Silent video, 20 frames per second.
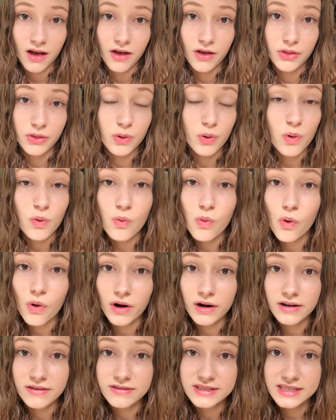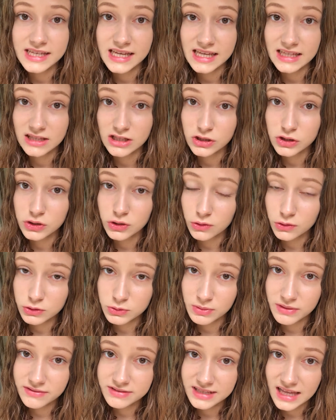the reward of seeing the souls
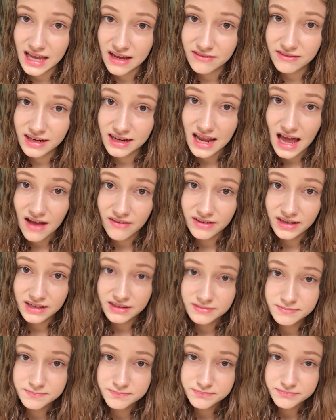we've saved in heaven,